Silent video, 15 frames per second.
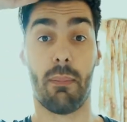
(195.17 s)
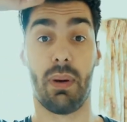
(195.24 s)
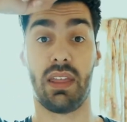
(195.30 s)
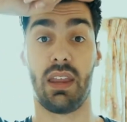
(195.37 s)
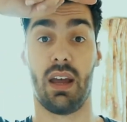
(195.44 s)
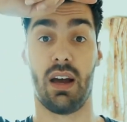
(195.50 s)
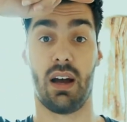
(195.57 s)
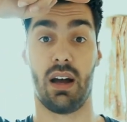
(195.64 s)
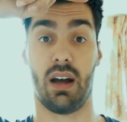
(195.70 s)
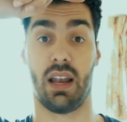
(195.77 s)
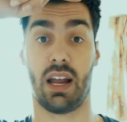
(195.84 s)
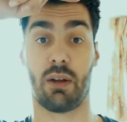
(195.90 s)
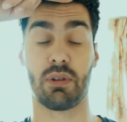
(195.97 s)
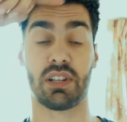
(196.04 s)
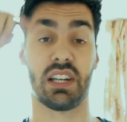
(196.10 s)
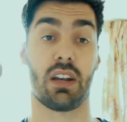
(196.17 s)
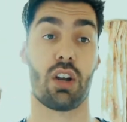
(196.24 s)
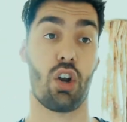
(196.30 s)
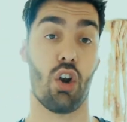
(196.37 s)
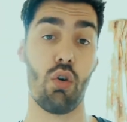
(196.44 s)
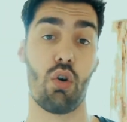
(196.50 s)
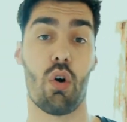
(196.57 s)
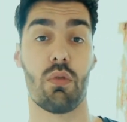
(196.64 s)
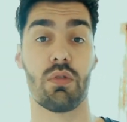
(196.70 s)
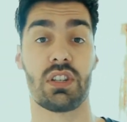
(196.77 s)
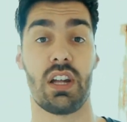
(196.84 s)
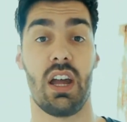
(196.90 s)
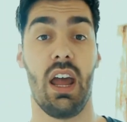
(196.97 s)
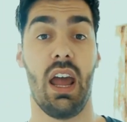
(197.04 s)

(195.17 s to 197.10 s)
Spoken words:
But like we said, glucose